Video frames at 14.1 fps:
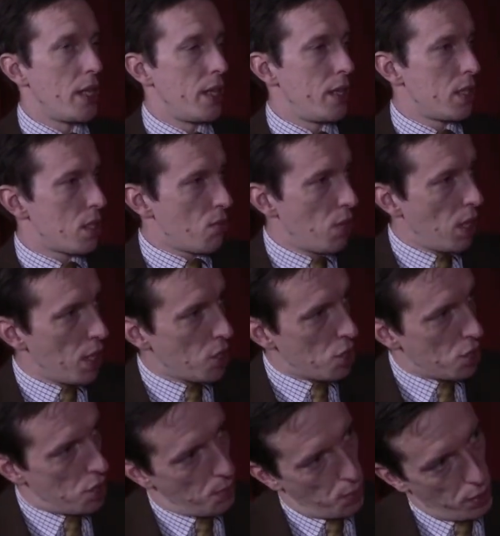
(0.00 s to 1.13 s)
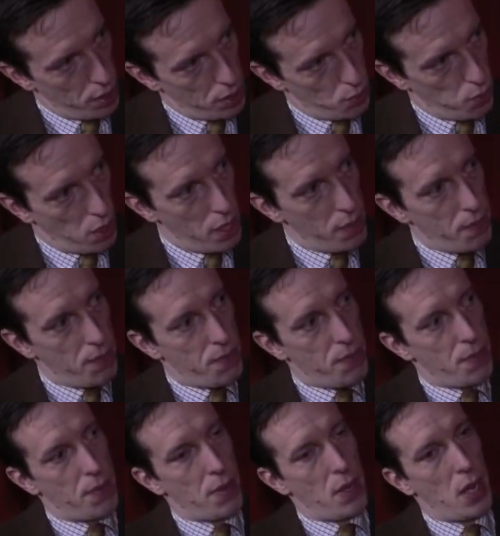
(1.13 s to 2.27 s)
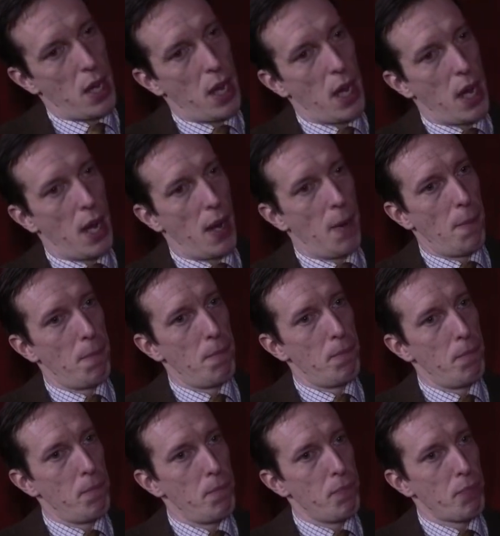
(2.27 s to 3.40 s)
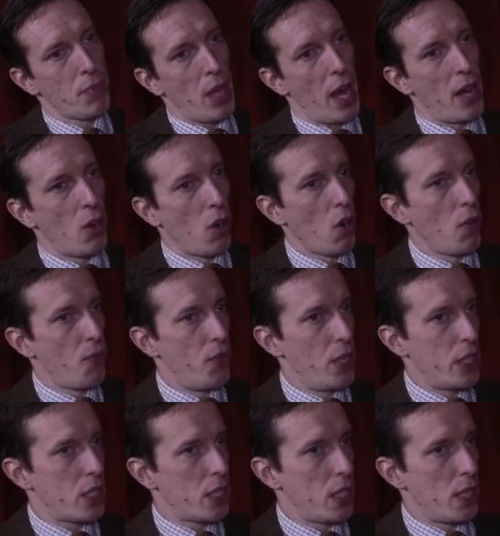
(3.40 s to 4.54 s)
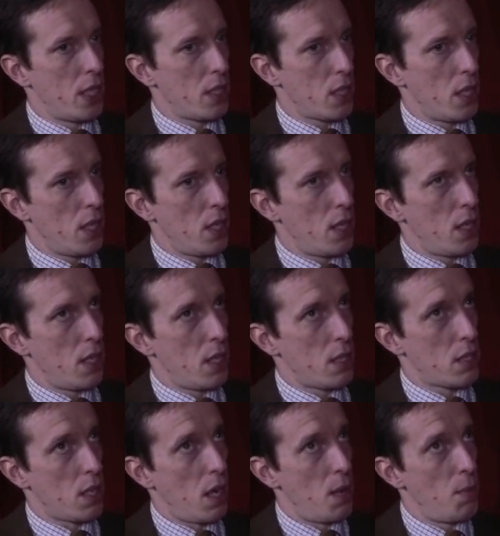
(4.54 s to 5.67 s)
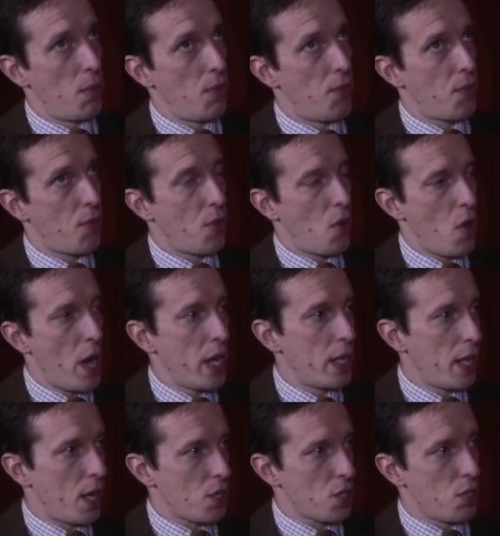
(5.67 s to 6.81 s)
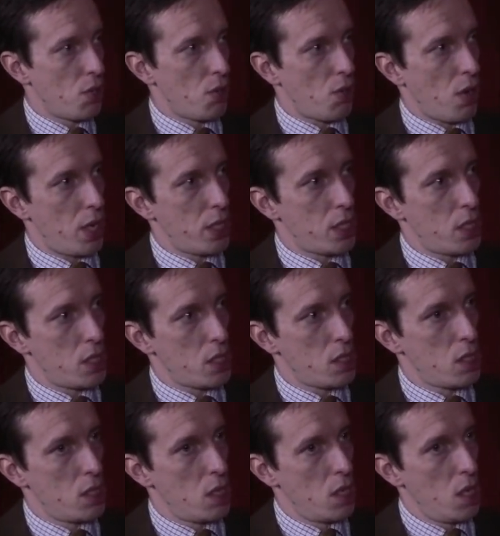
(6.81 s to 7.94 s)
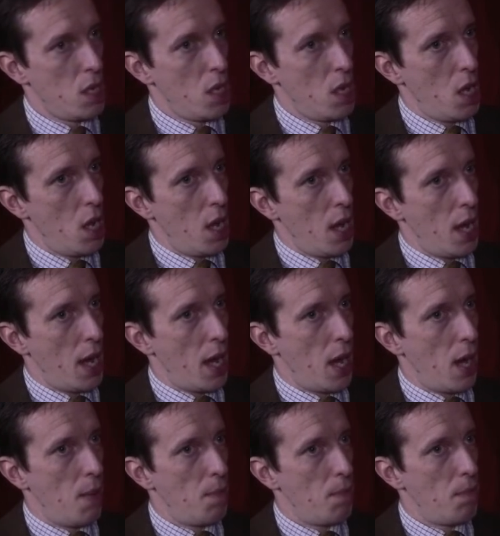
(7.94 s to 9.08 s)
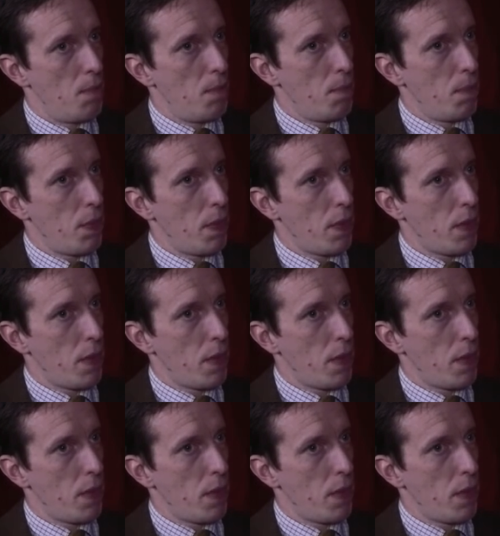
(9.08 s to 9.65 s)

and then there's the relationship with his wife. Yeah. Um, and all of this in a in, in a time of great national crisis. Yeah. Um,